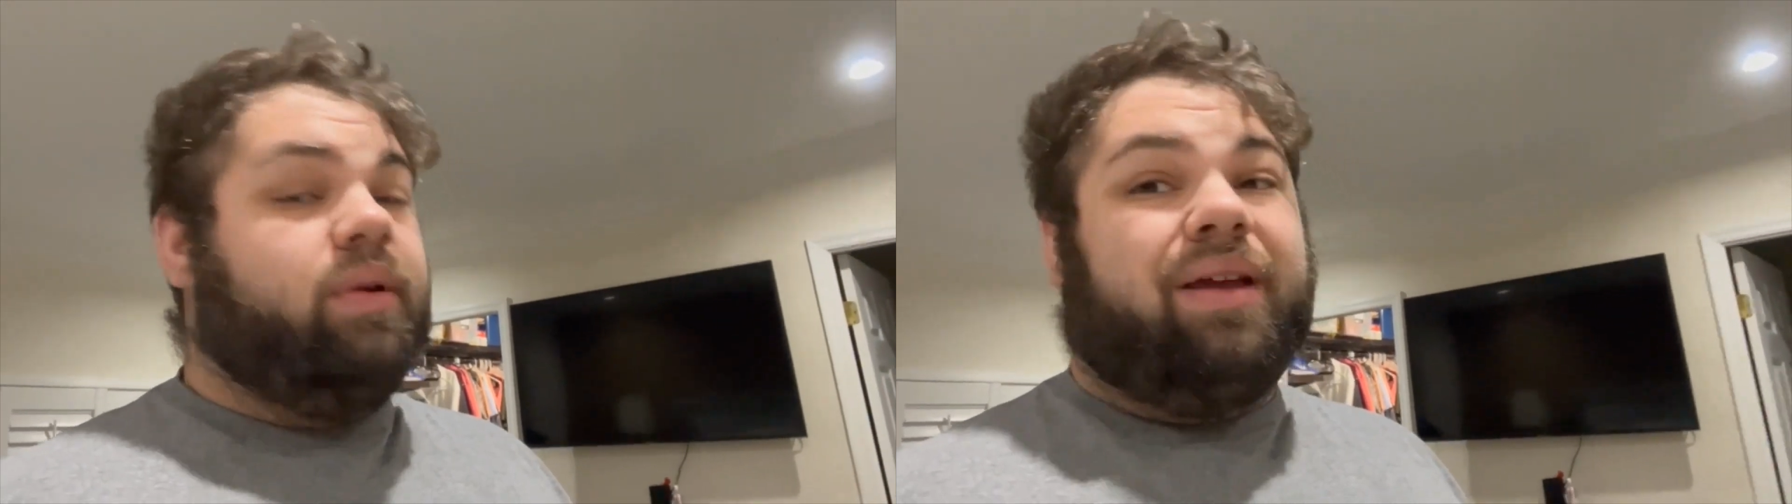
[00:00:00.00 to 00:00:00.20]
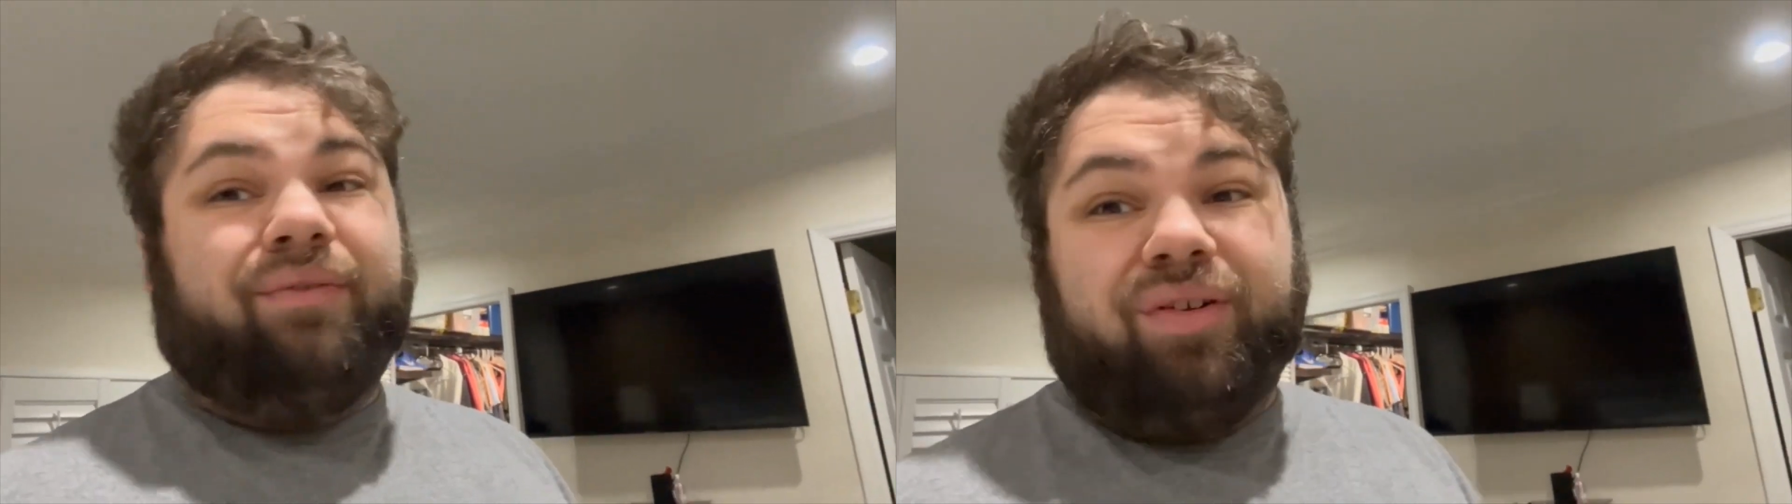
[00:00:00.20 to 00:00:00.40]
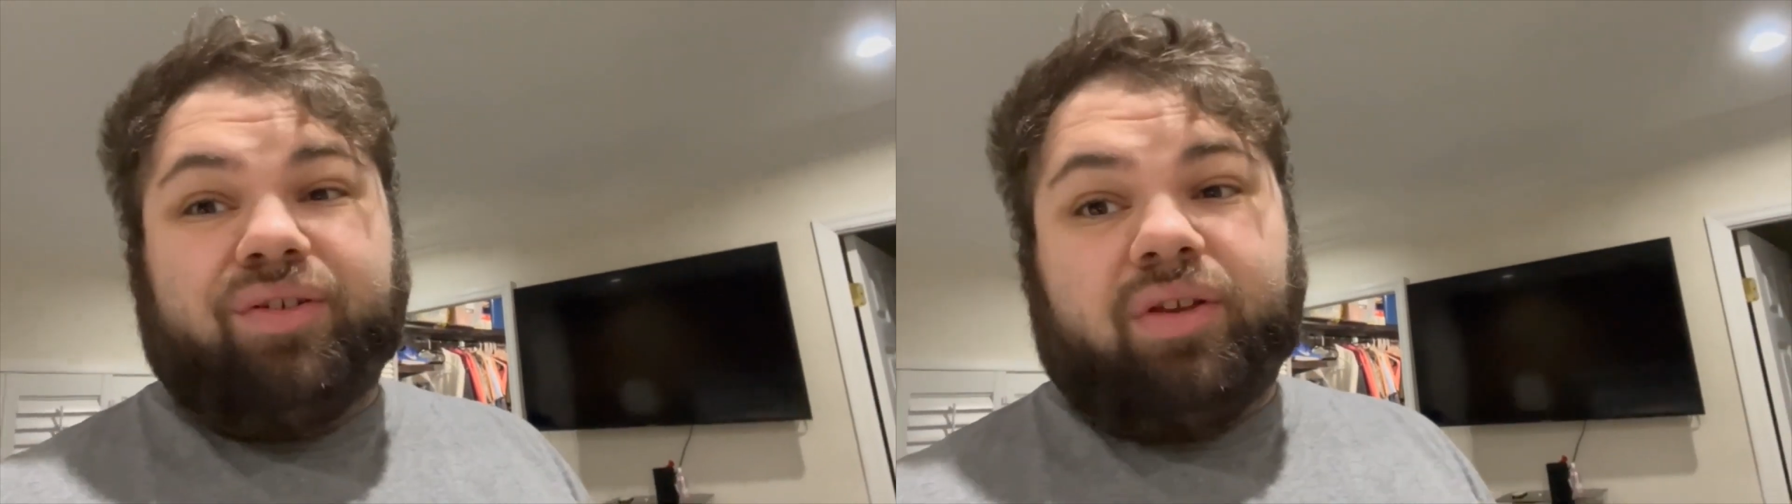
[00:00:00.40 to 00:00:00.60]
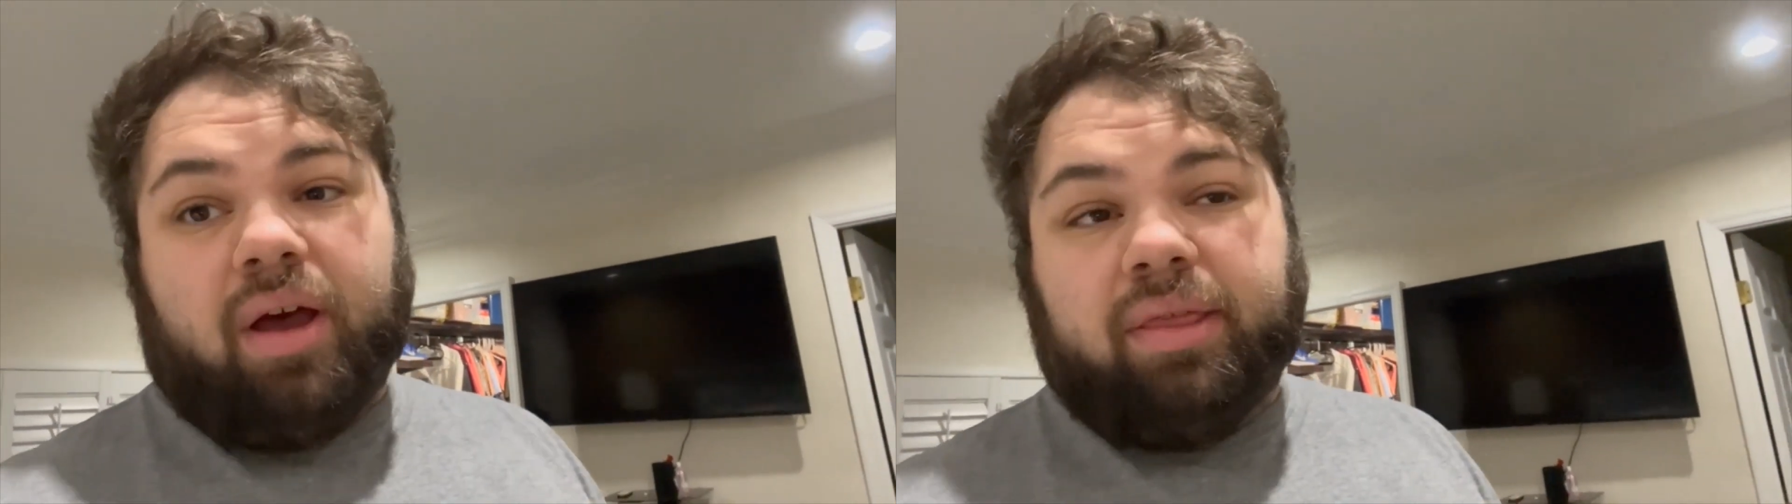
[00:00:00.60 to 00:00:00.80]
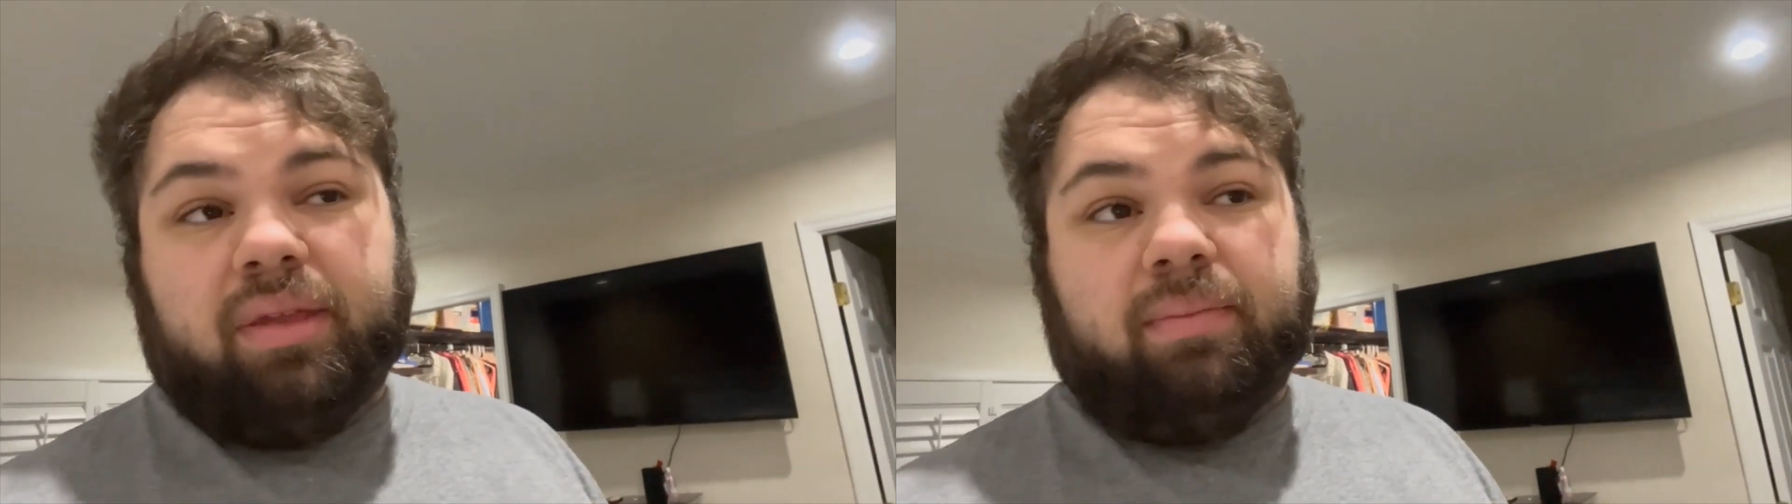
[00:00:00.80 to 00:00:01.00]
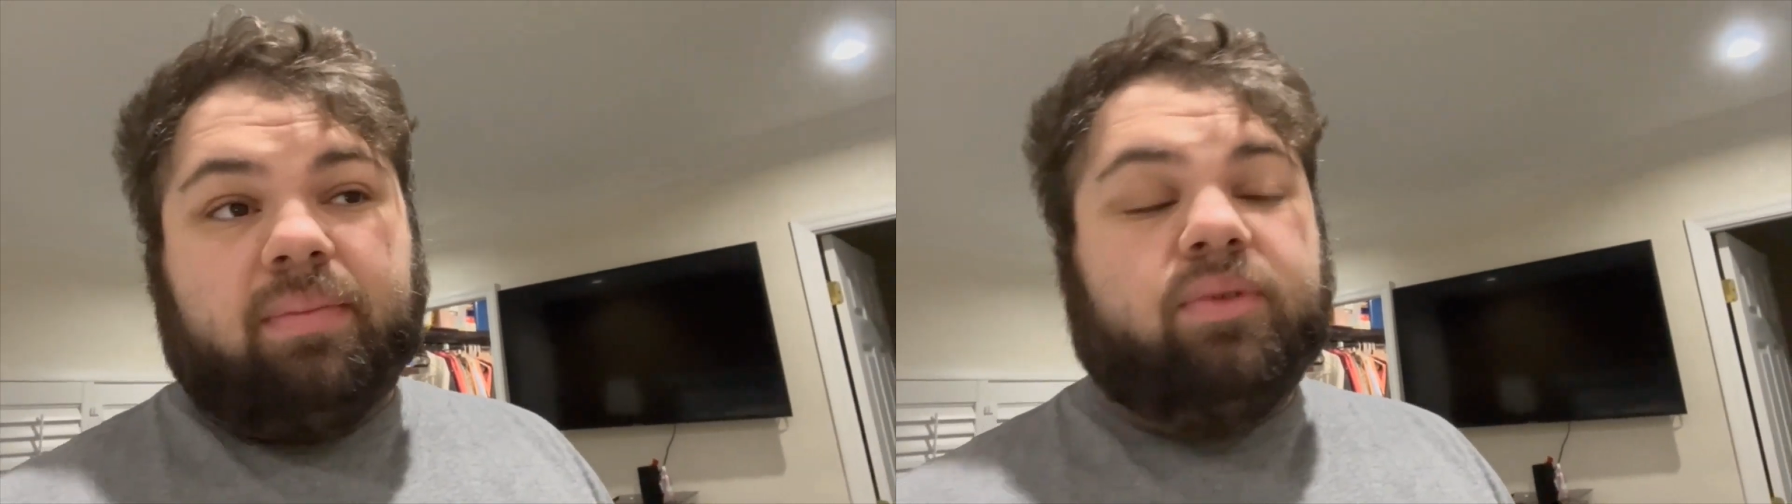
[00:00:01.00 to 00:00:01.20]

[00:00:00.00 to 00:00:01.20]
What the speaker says: when I first got them.